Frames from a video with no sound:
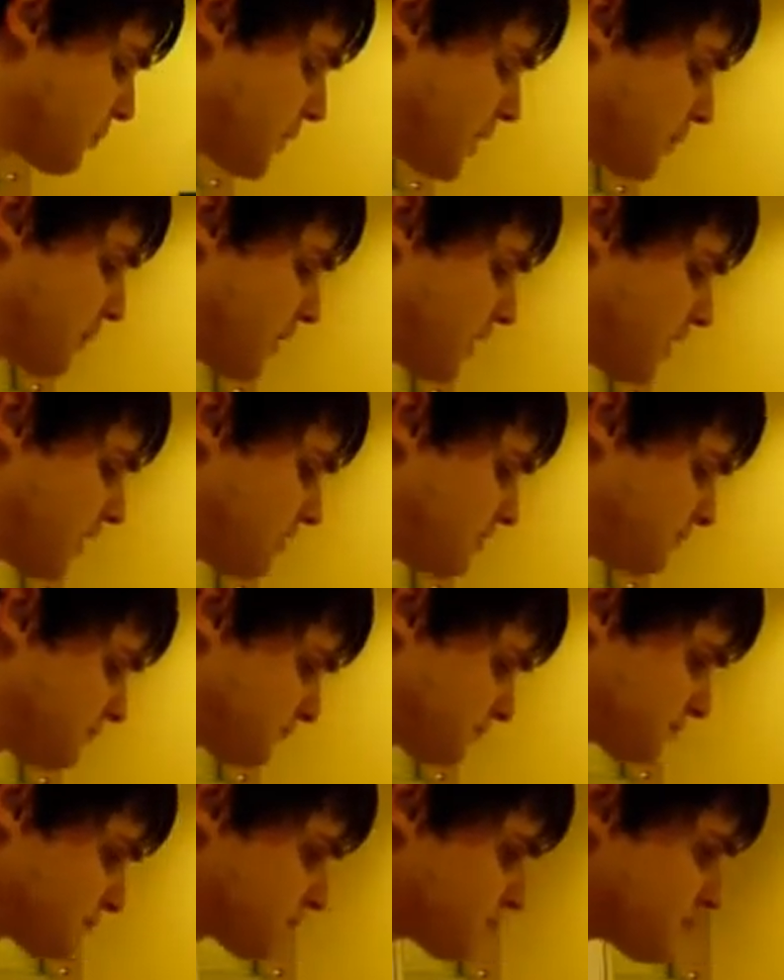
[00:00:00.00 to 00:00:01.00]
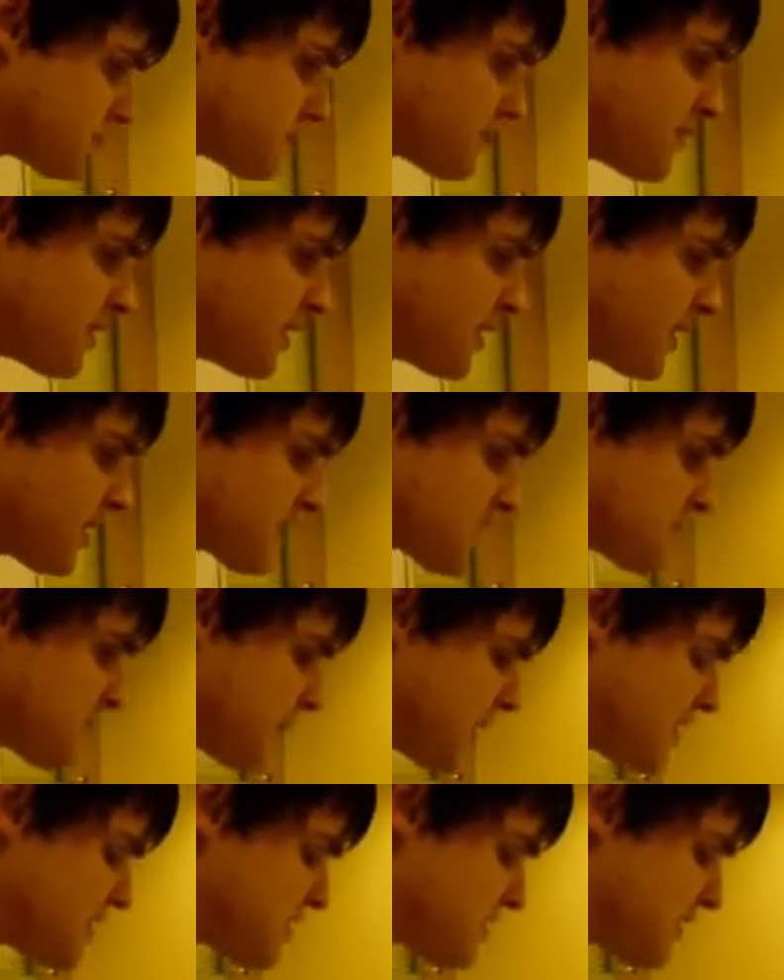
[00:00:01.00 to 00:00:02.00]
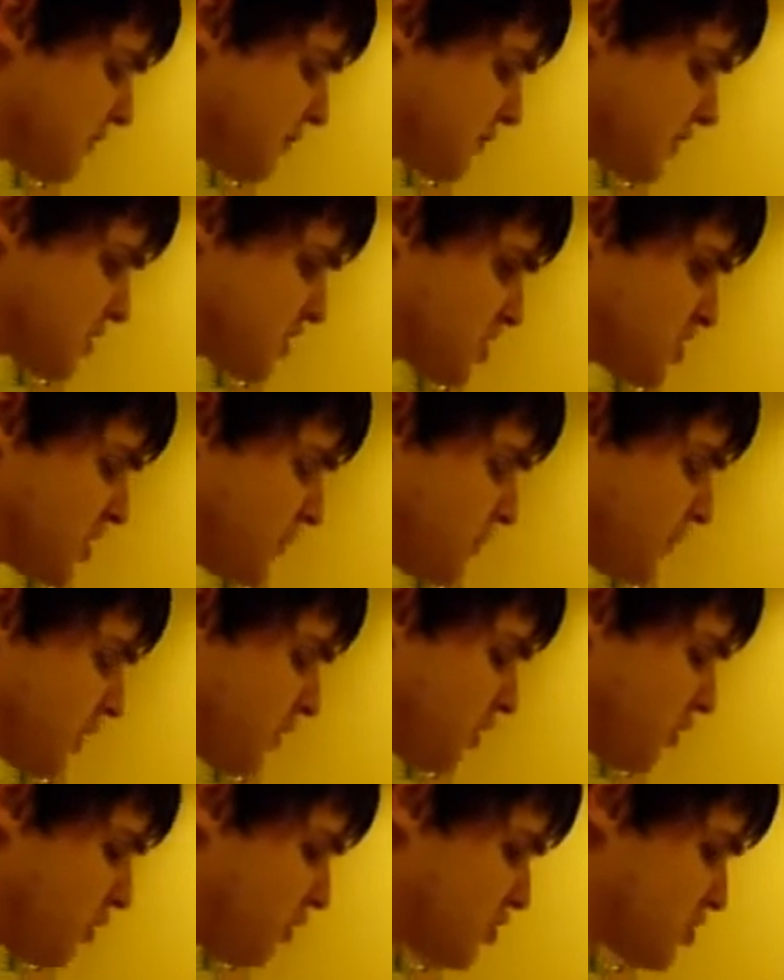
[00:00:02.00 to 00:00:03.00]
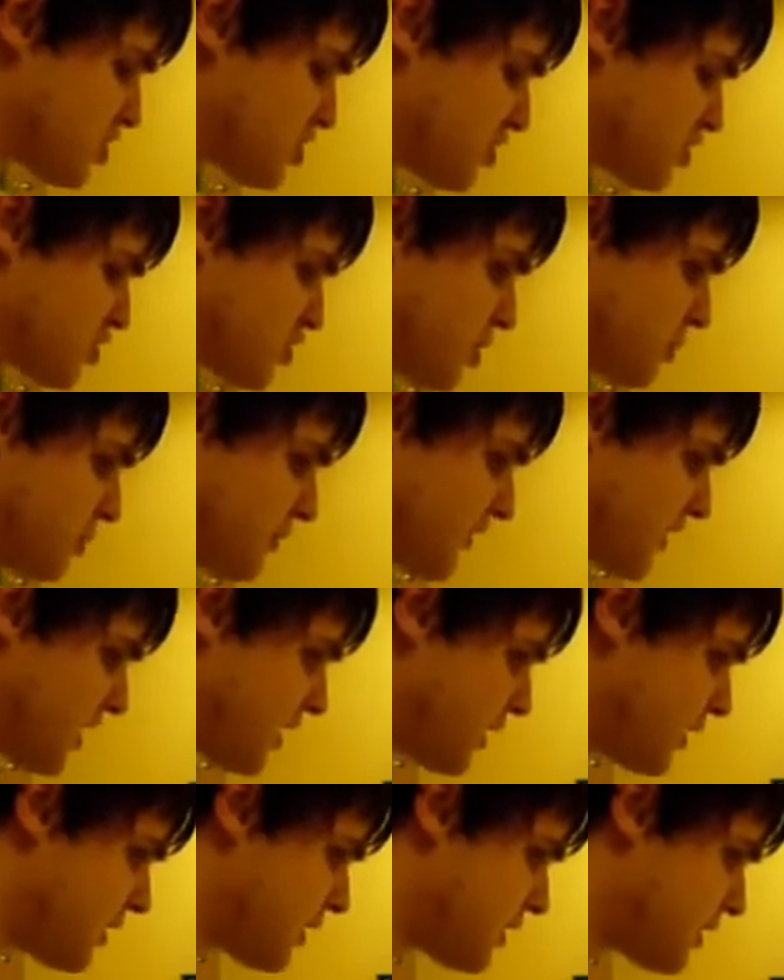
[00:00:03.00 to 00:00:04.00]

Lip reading: be a bit expensive with the shipping cost on top of it.